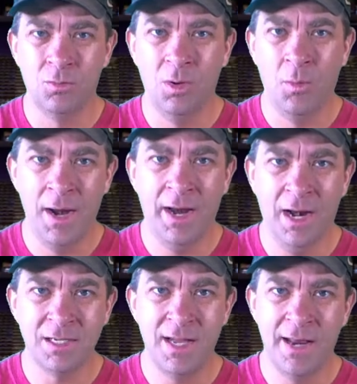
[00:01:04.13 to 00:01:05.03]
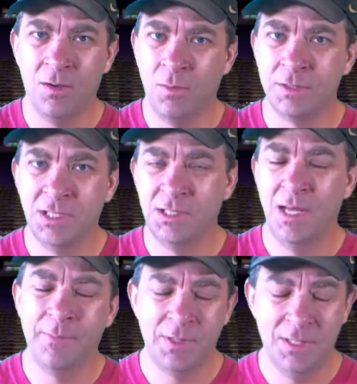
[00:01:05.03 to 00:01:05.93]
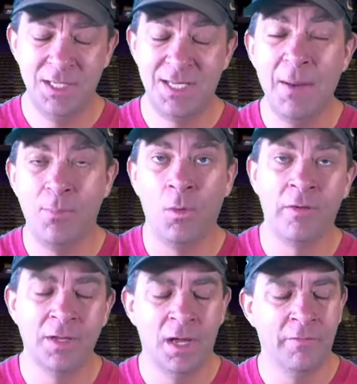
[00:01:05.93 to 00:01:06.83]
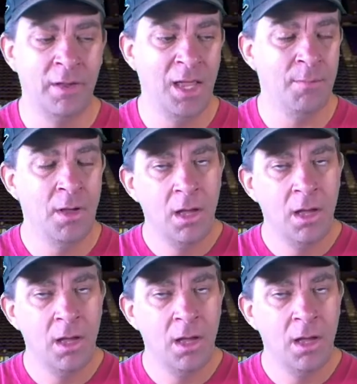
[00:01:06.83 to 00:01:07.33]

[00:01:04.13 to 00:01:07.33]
Will Wade got a technical, and since that point of the game,